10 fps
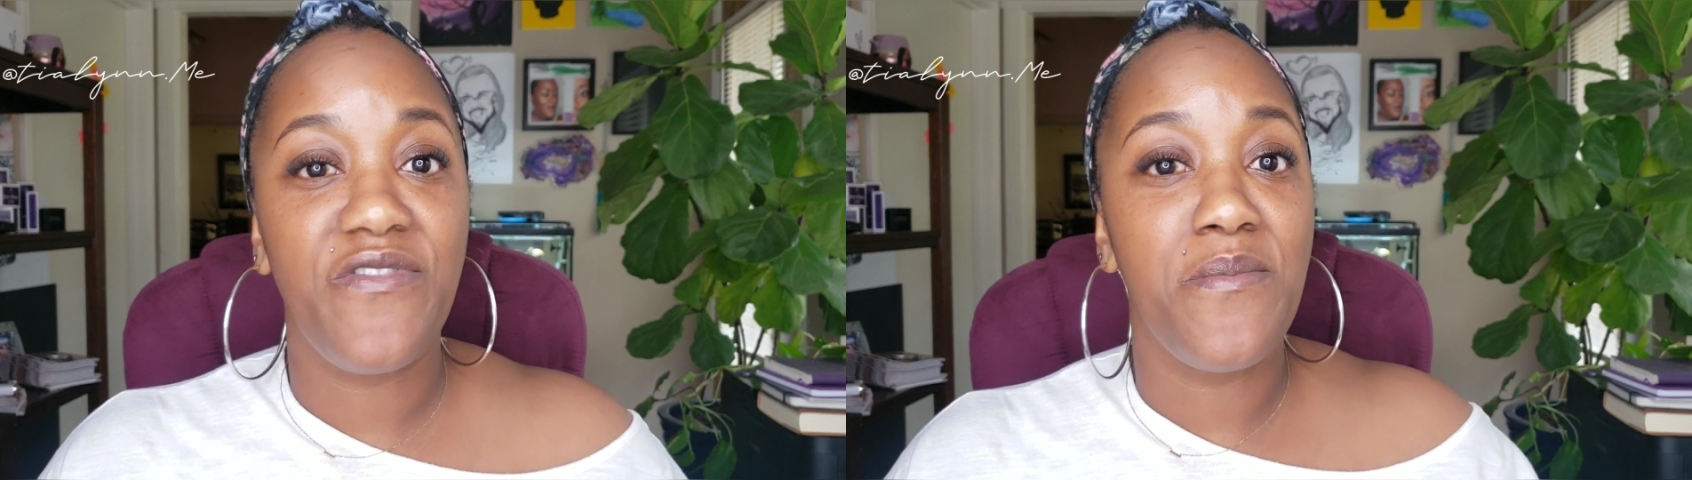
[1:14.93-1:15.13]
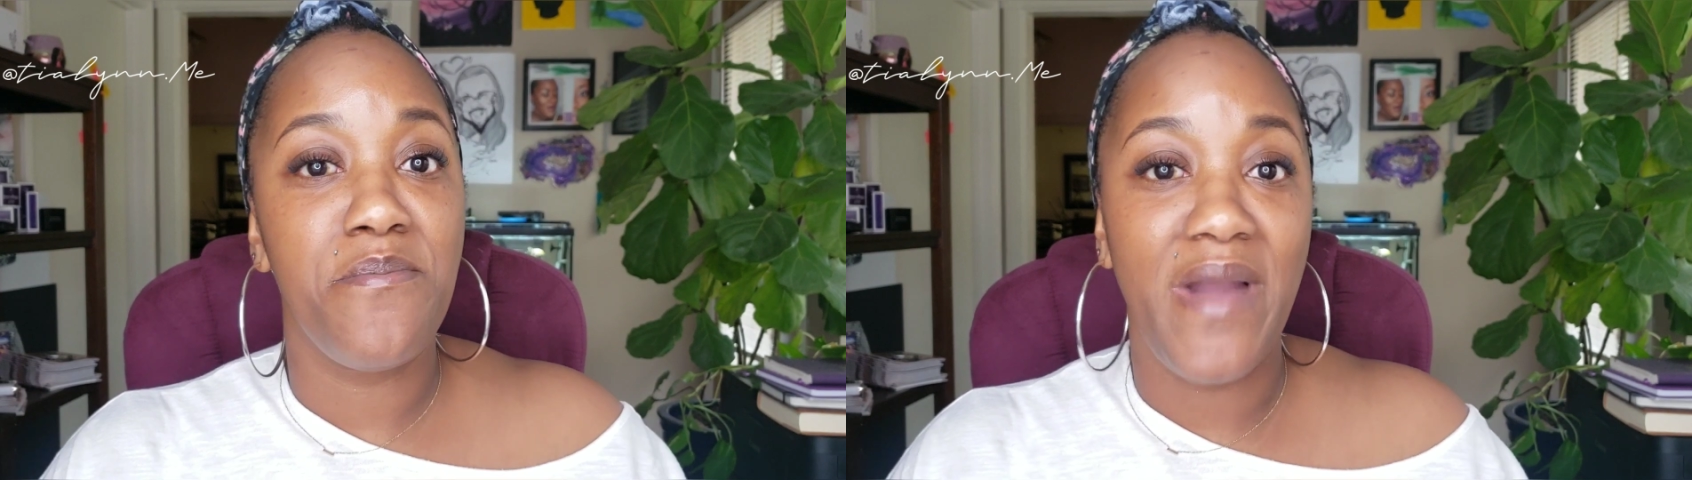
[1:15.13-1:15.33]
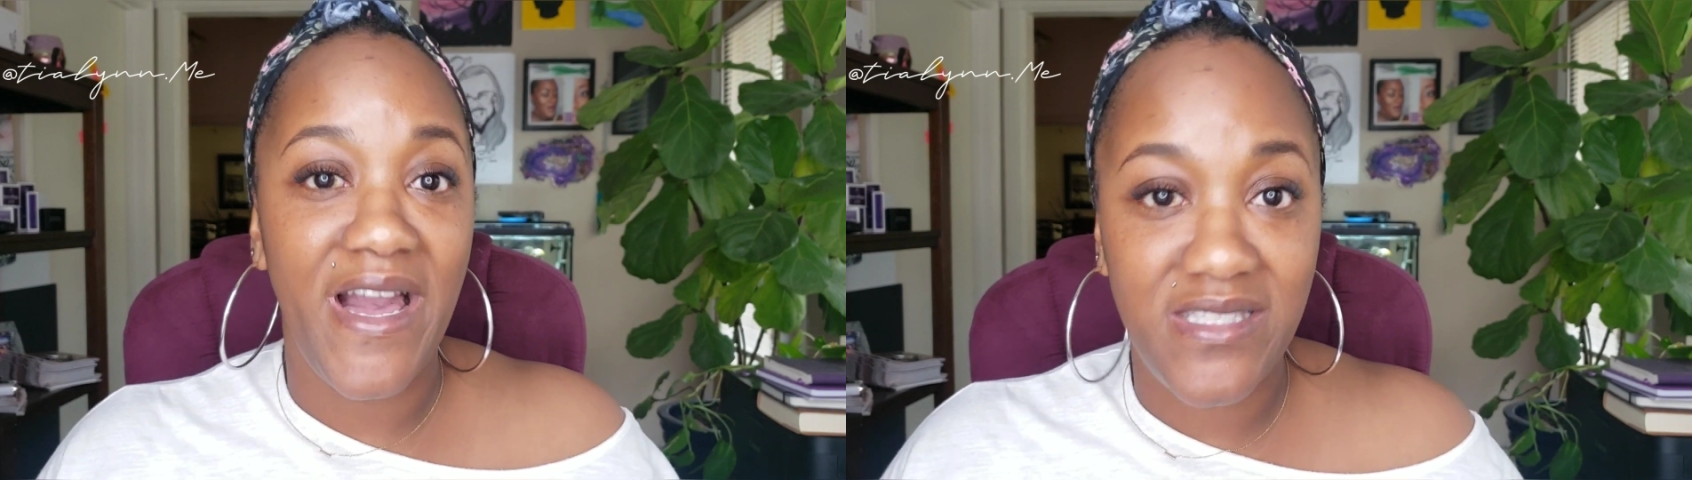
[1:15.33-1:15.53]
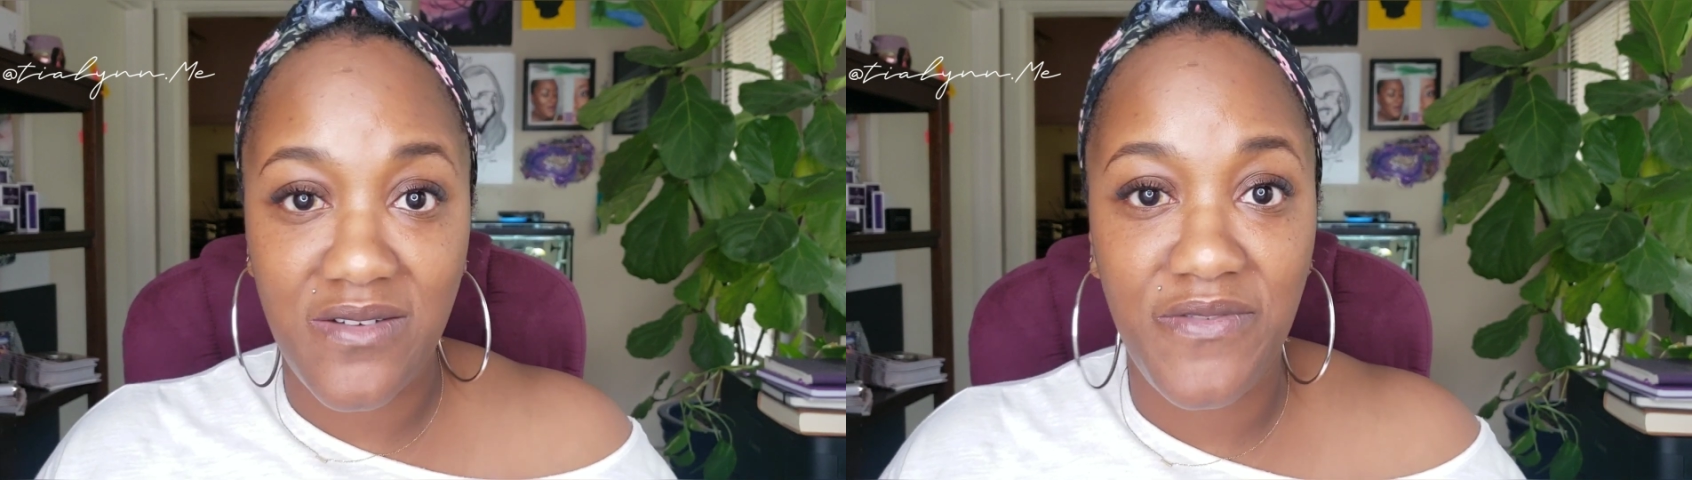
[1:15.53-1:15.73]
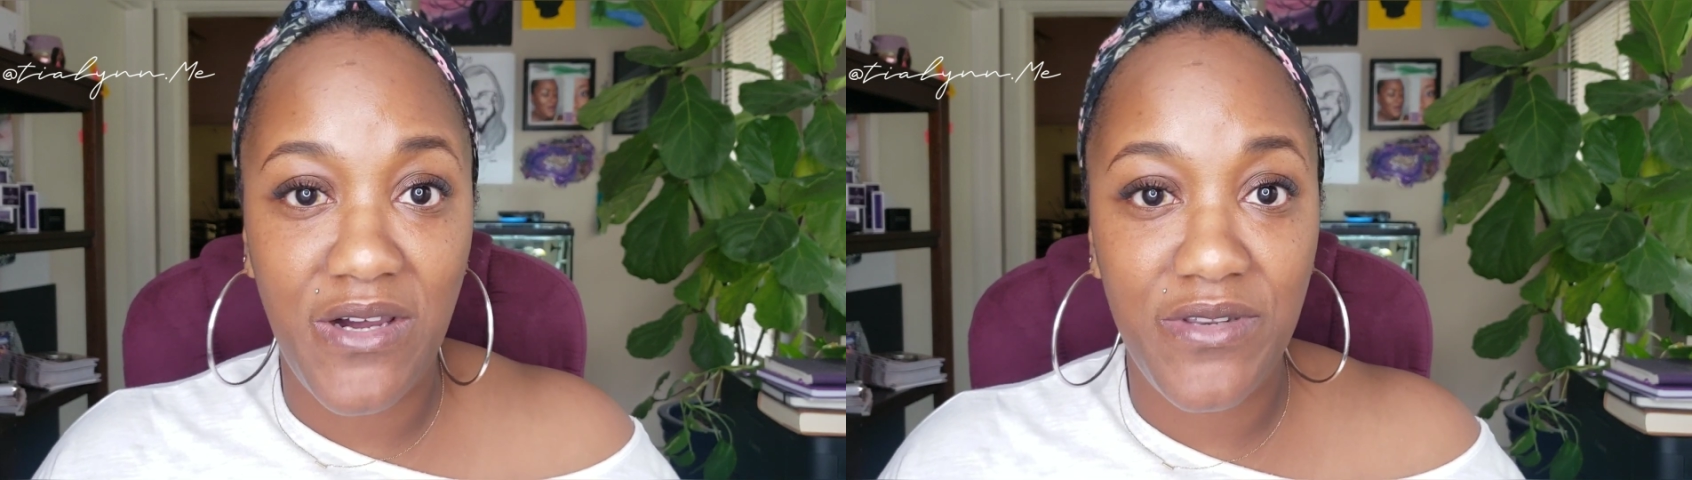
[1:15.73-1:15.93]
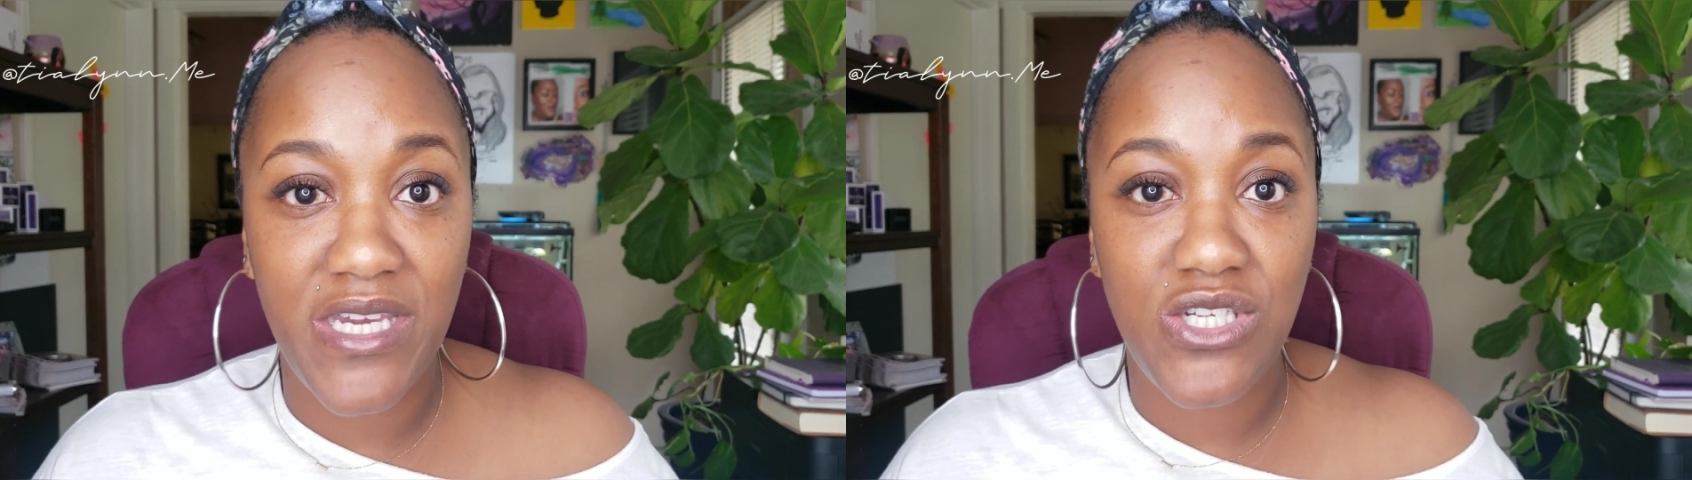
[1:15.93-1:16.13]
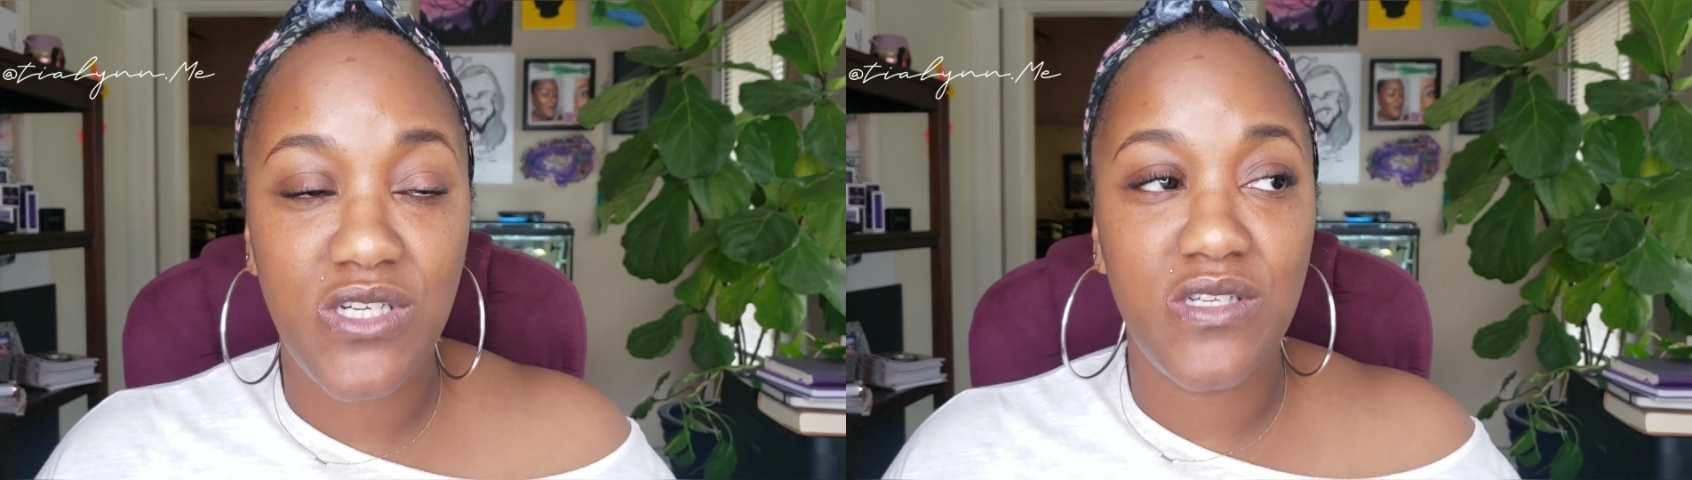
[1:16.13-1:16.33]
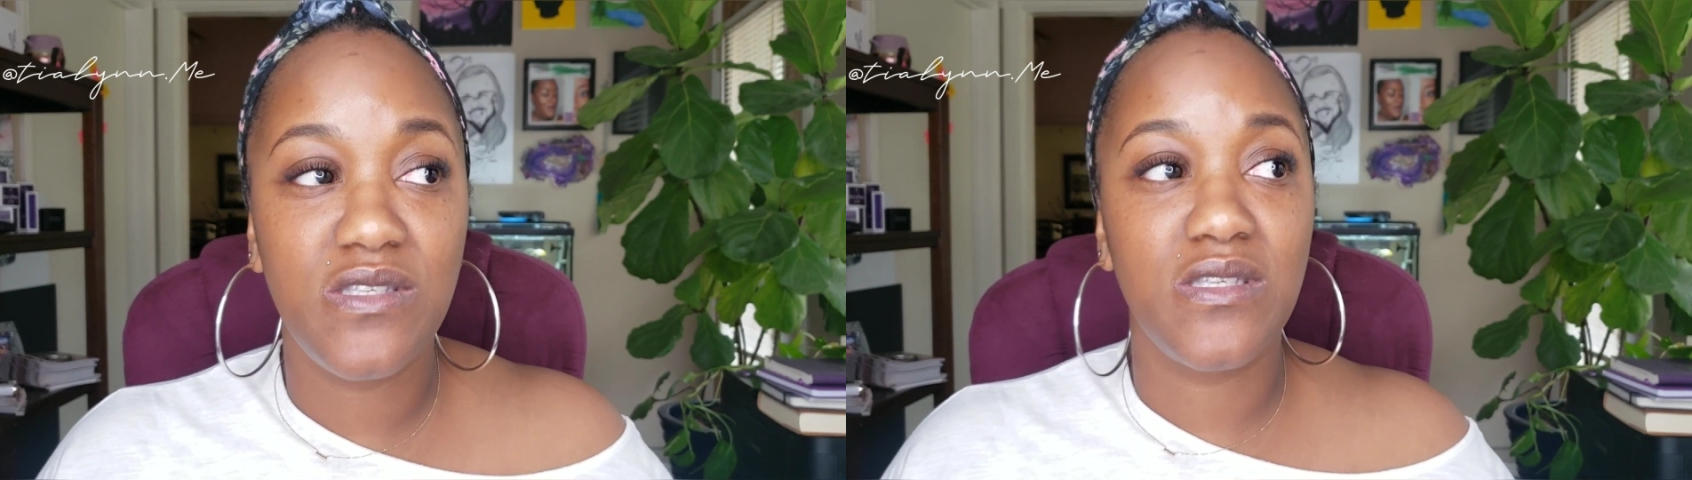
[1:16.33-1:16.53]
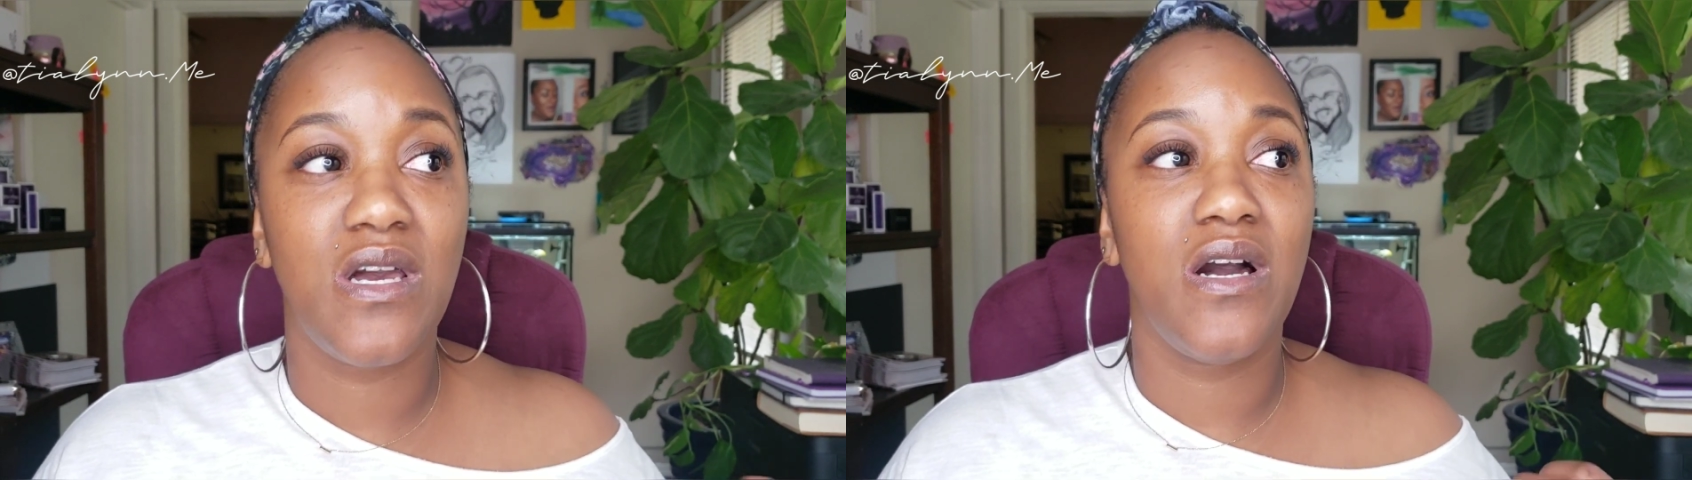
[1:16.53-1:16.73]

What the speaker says: from matte foundations,